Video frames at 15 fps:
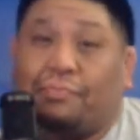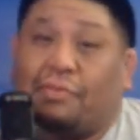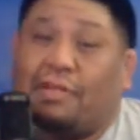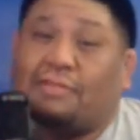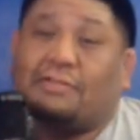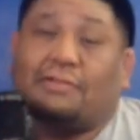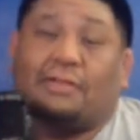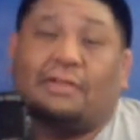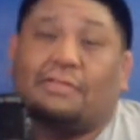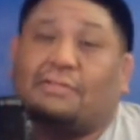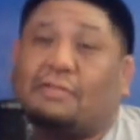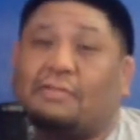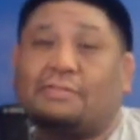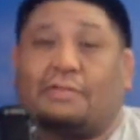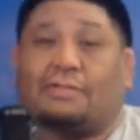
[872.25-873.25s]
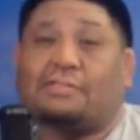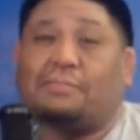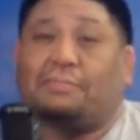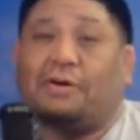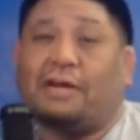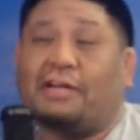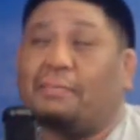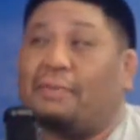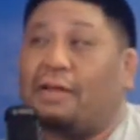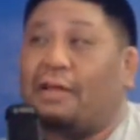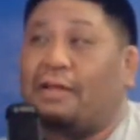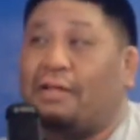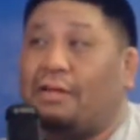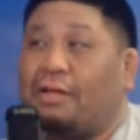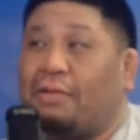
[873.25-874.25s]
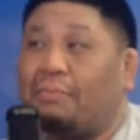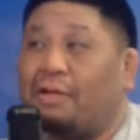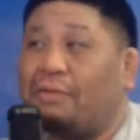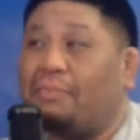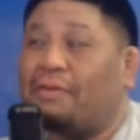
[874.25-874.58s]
It's supply and demand, you know what I mean?